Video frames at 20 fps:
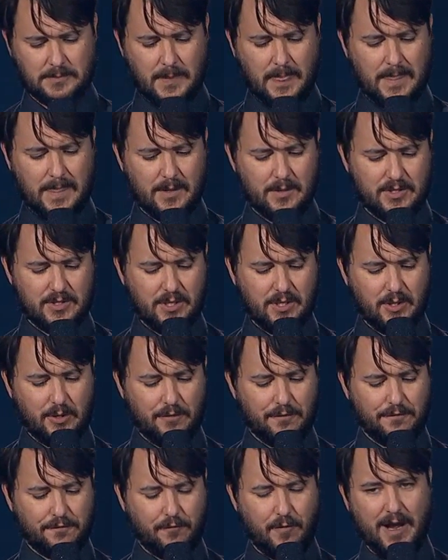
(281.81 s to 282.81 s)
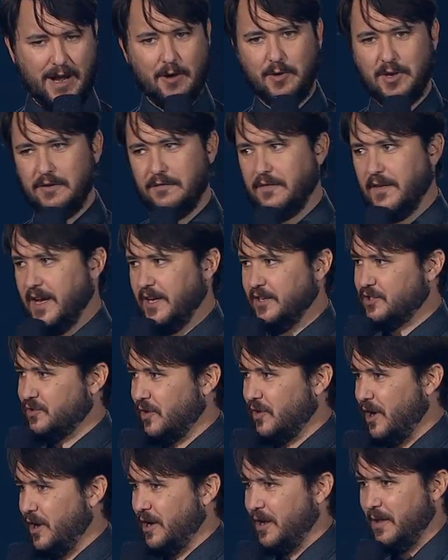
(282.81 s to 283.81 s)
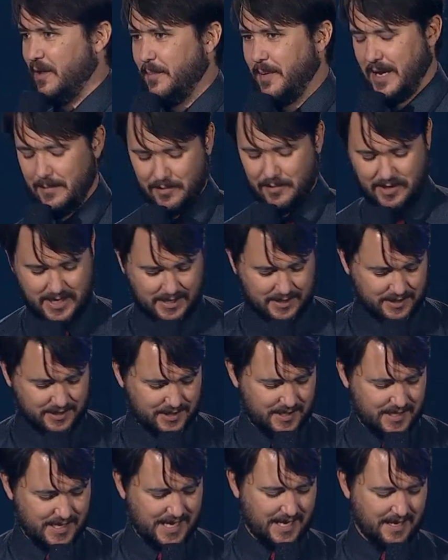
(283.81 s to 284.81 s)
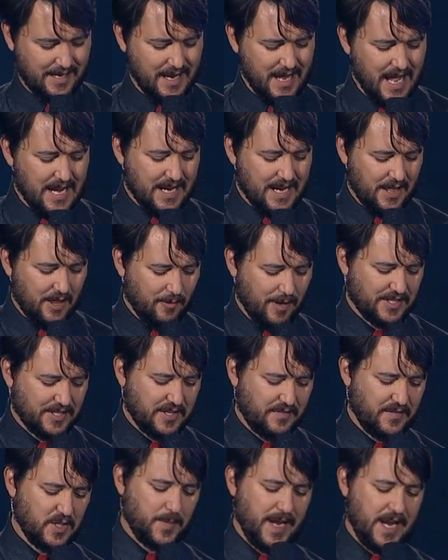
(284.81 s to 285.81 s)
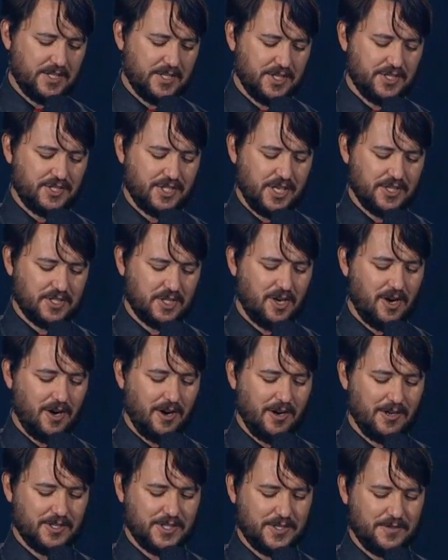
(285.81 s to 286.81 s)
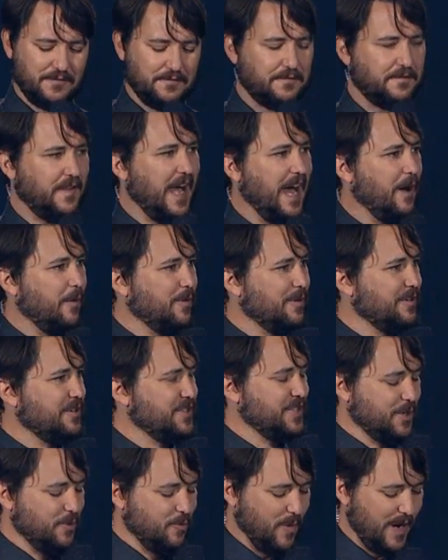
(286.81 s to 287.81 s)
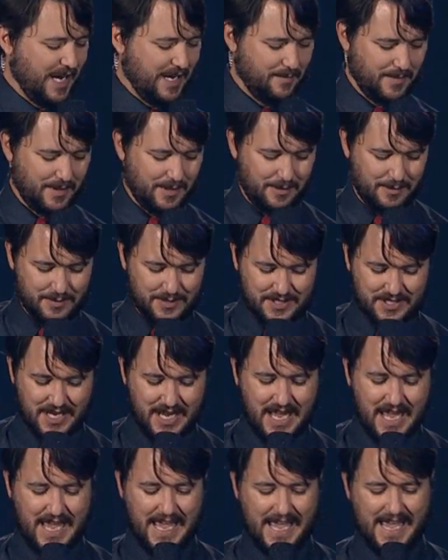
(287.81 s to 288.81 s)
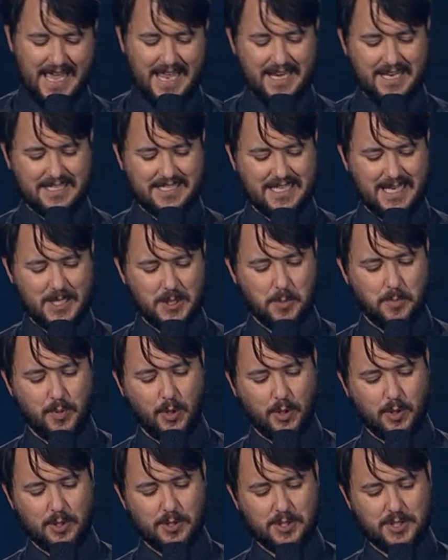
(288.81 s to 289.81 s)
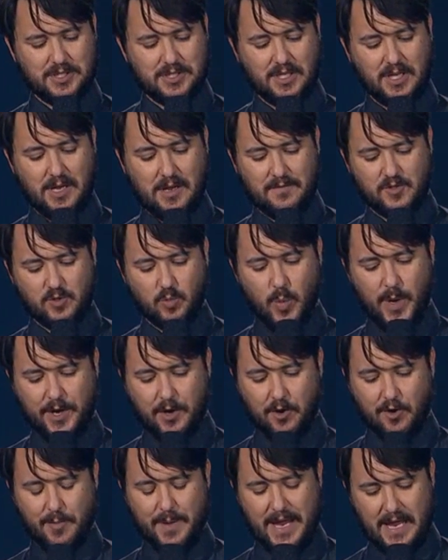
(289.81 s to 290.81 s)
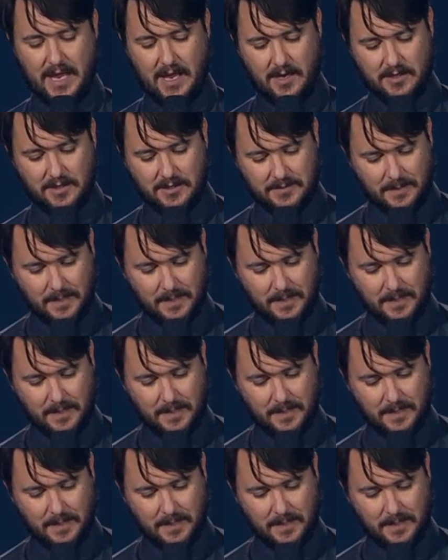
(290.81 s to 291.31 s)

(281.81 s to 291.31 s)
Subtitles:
There's a little frowny face drawn on the paper next to that. Now, the rest of this page is just hearts and flowers and rainbows, and it says, Boogers loves Wicker Man,